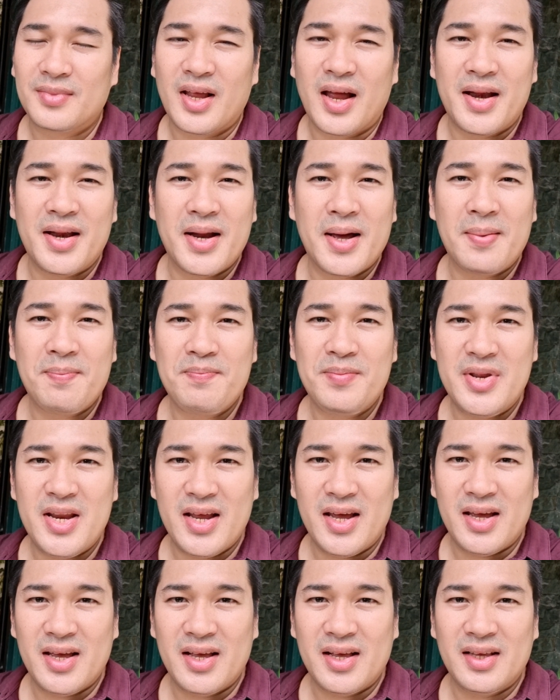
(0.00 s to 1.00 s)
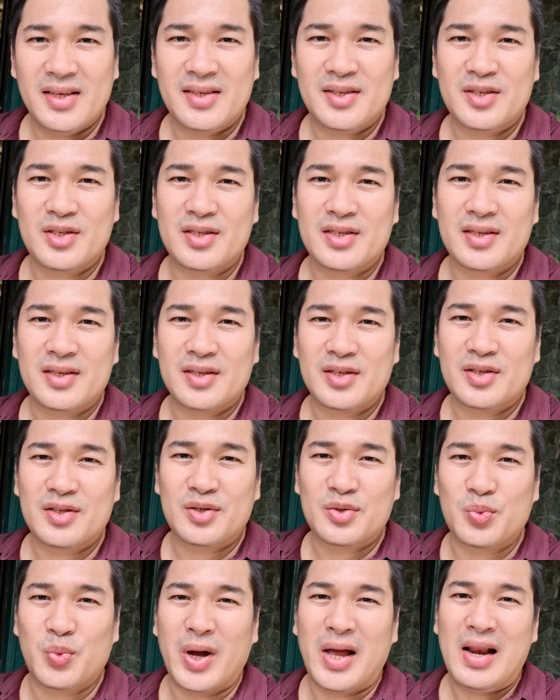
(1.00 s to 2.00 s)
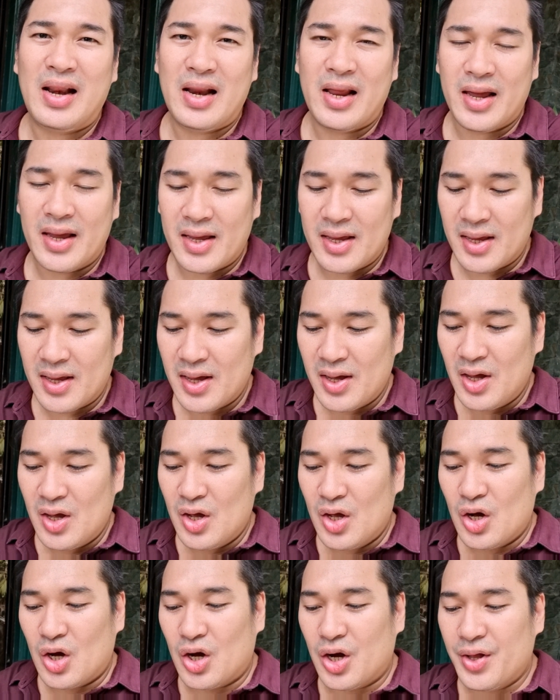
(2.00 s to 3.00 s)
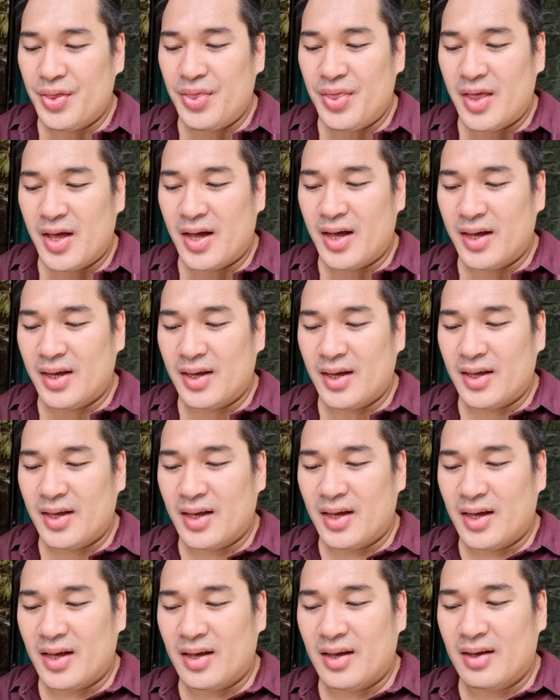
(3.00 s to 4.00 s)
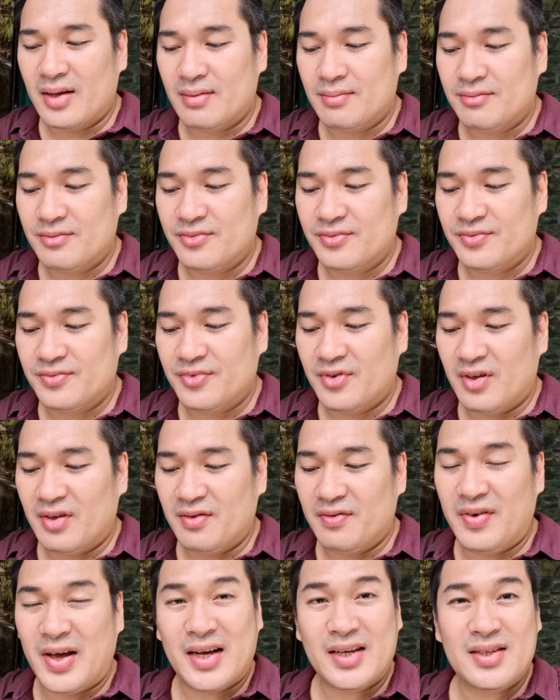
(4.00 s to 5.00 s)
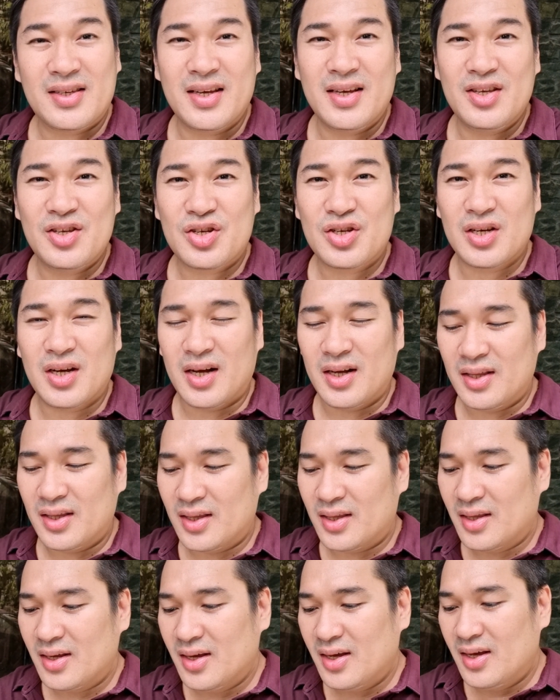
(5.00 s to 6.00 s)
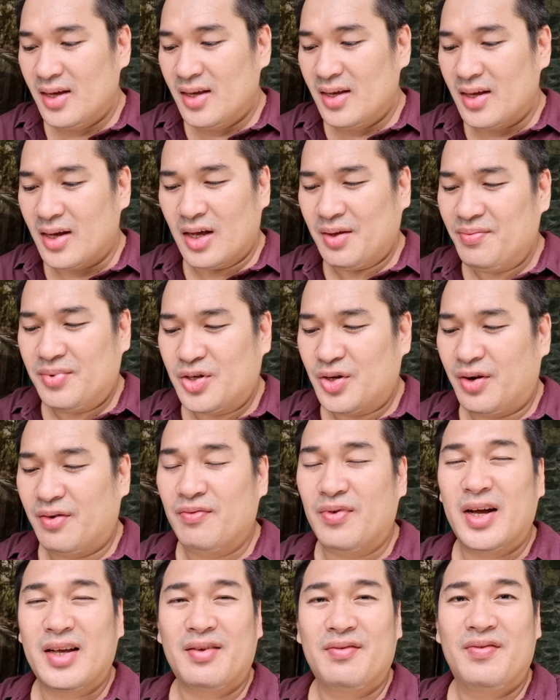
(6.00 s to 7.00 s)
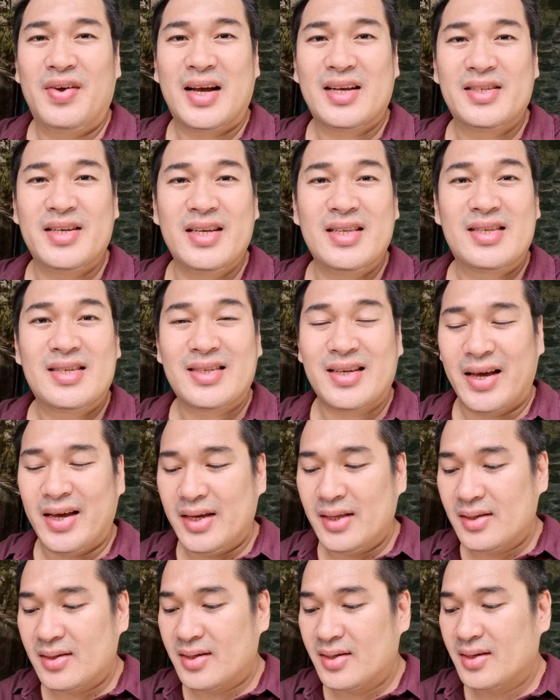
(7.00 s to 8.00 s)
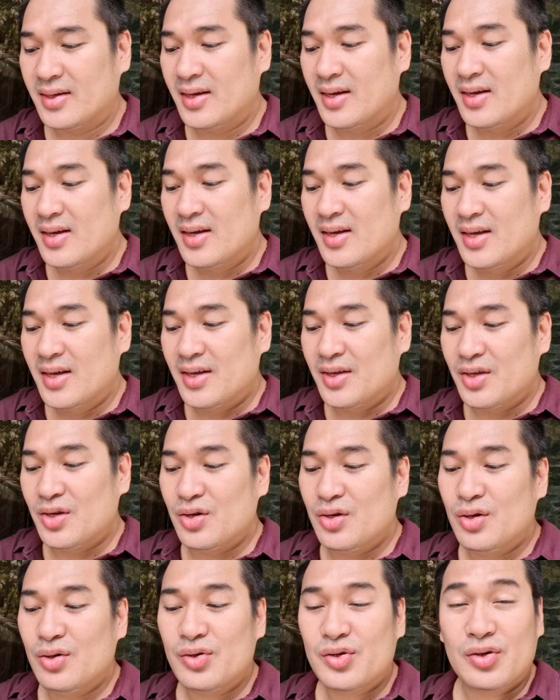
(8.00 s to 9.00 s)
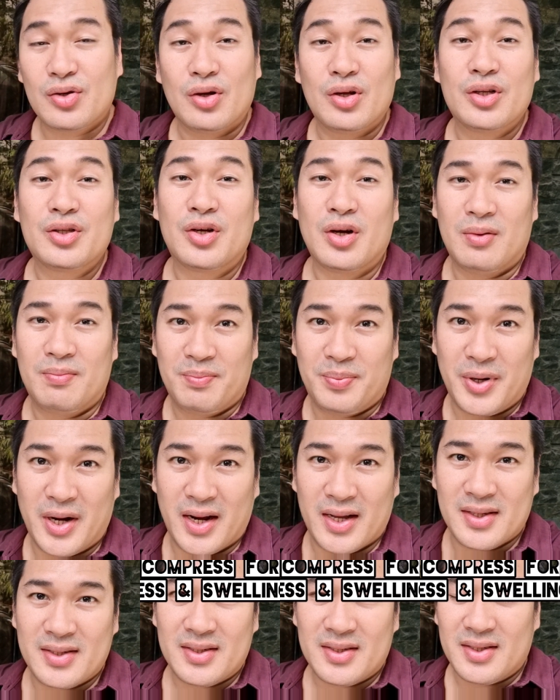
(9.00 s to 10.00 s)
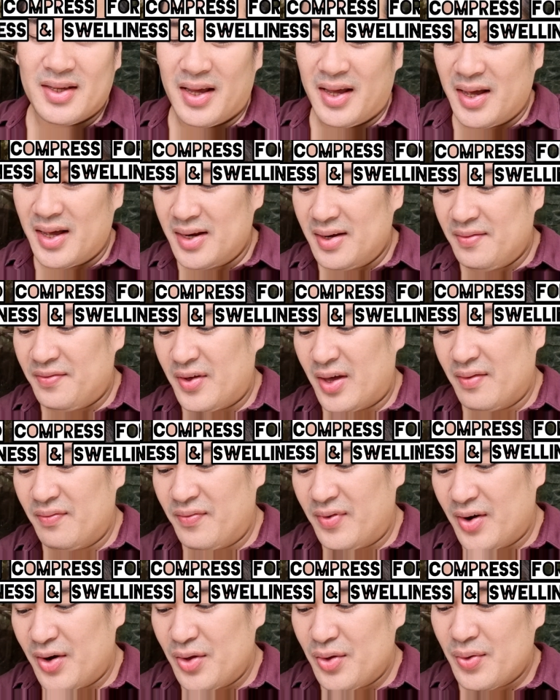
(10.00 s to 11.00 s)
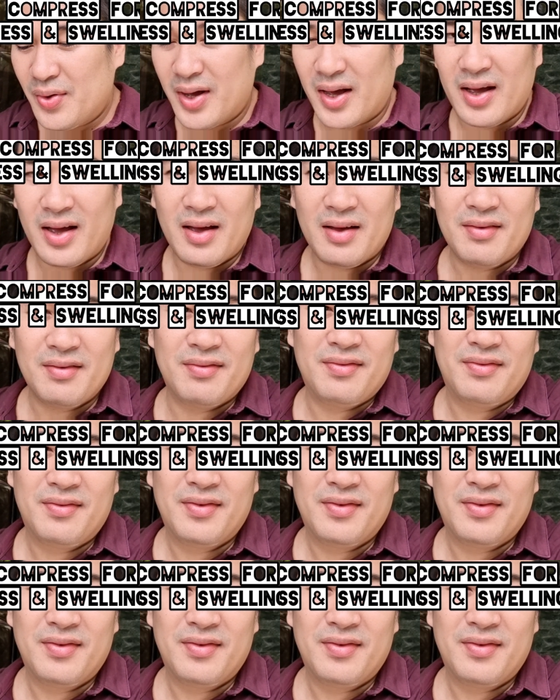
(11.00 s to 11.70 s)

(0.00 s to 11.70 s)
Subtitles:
numbness, swelling on the vaccine shot, vaccine site, you use cold compress. And if ever you have